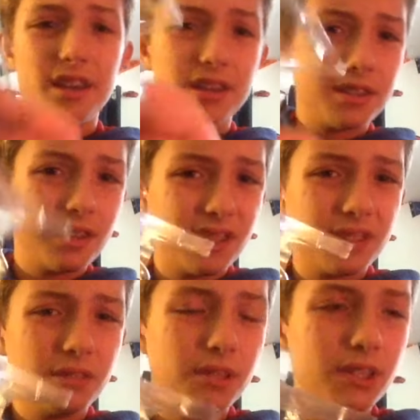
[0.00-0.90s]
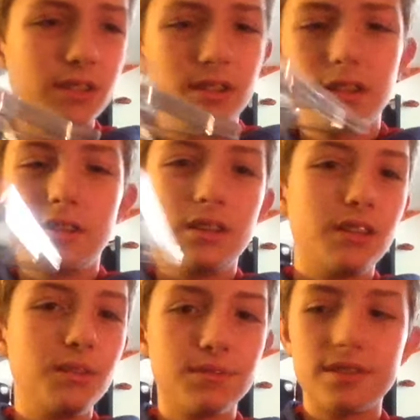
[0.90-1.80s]
And, uh, and you can
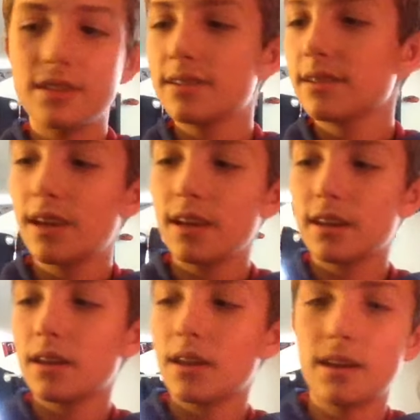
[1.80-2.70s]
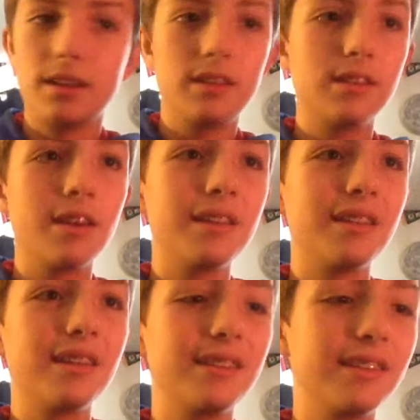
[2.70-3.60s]
use this again. Uh, I did,